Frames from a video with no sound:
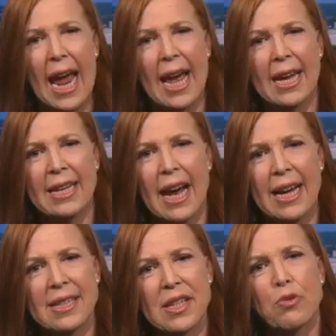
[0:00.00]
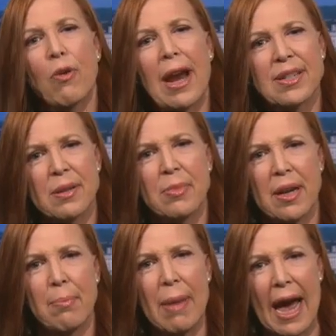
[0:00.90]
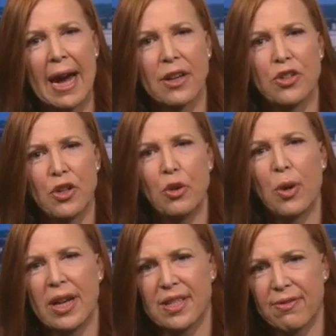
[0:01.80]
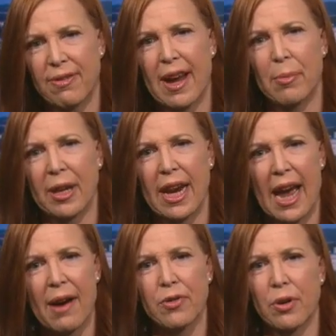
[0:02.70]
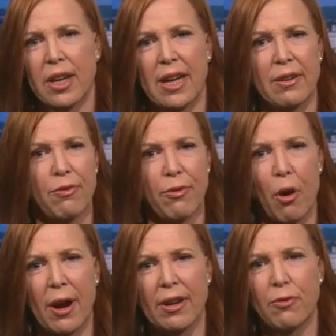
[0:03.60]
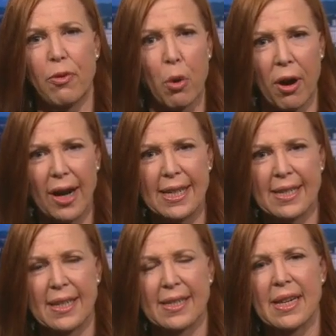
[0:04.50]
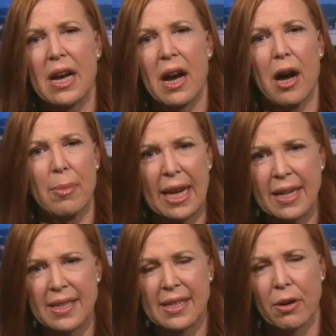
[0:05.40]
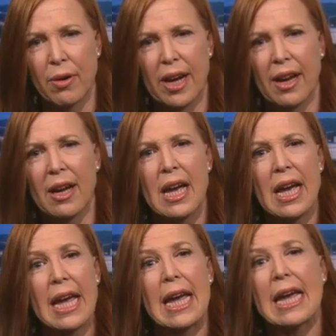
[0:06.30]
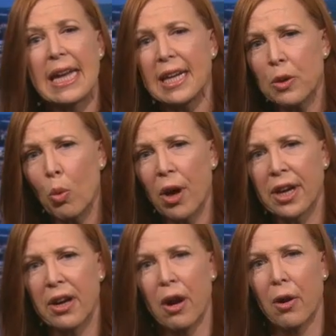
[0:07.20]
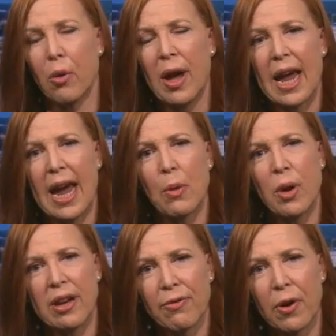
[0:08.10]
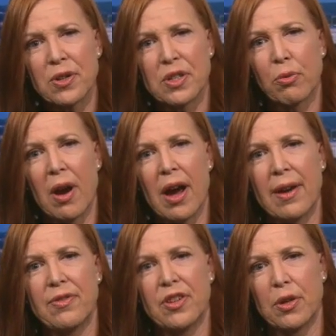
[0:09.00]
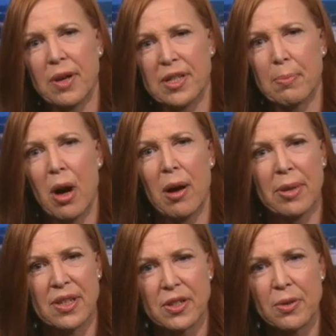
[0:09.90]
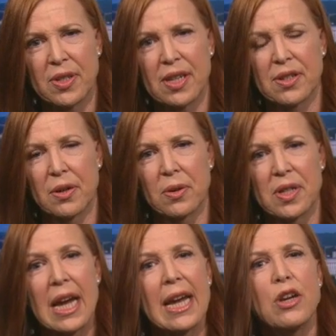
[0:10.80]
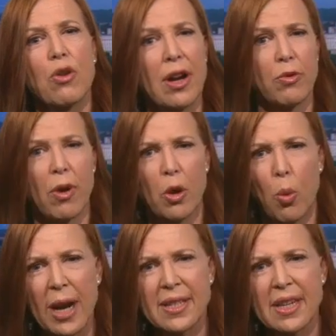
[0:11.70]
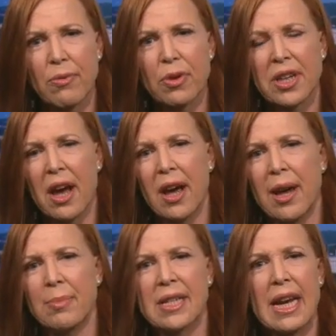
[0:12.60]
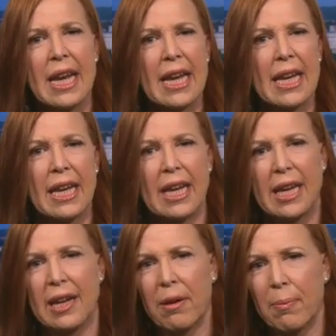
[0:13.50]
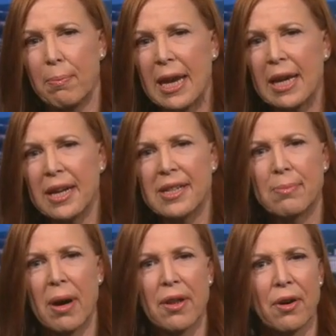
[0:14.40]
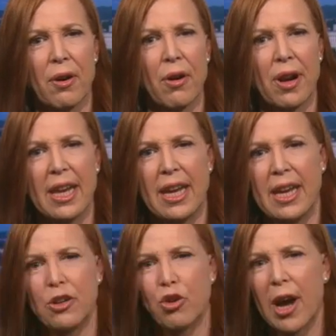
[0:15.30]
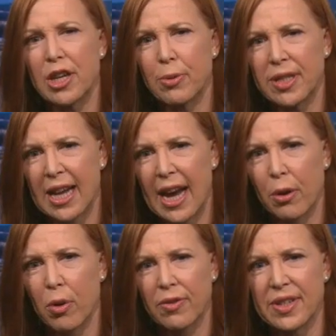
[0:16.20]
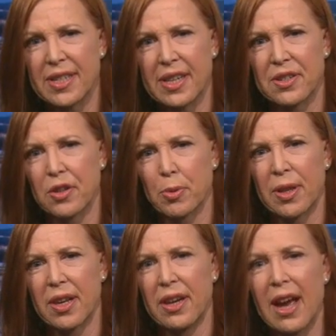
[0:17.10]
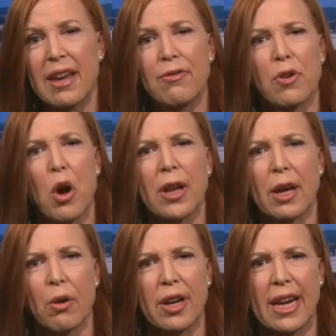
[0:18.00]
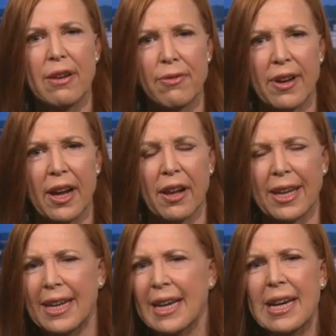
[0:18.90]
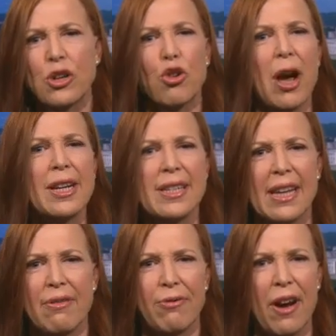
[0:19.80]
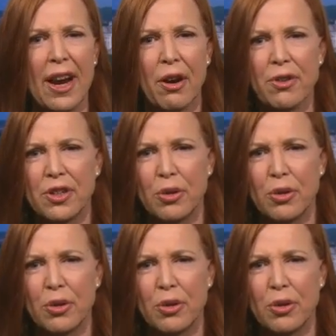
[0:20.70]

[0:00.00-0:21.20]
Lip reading: and ISIS ransomed him back to his family after he had fought for ISIS in Syria. He didn't want to go, and when he first arrived to his mom and his 2 sisters, he tried to run away several times. He beat his mother. He tried to attack one of his sisters with a knife, calling her an infidel. He tried to set fire